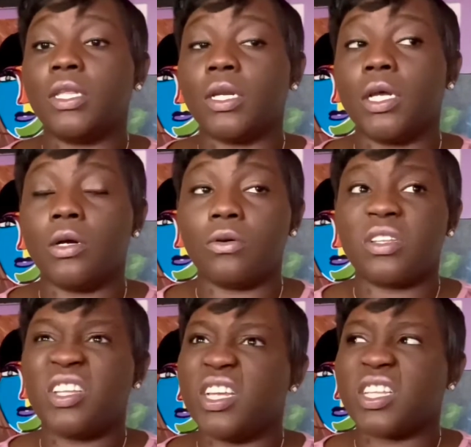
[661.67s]
else
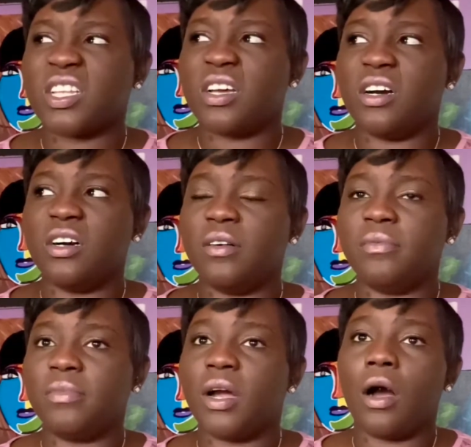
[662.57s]
has
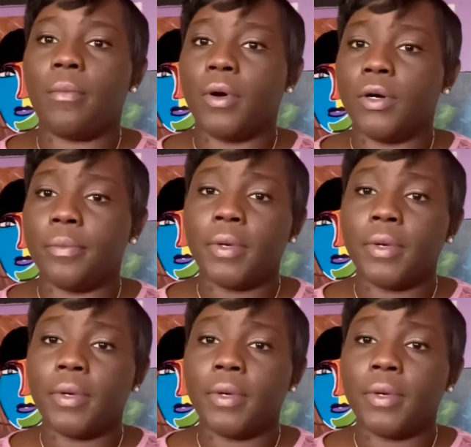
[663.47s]
come up.